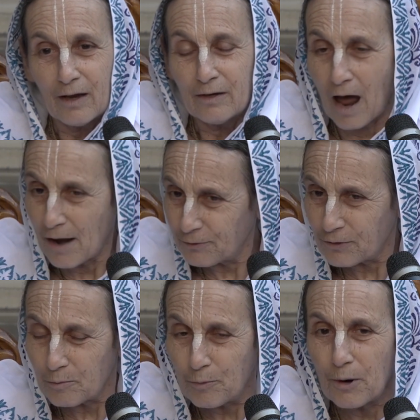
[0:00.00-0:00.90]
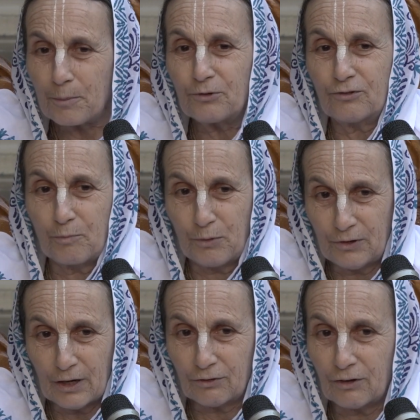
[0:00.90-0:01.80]
not for the purpose of
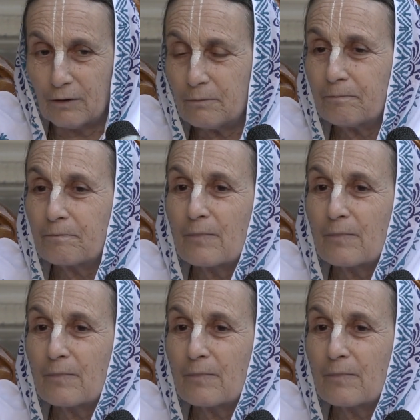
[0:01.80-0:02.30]
prediction,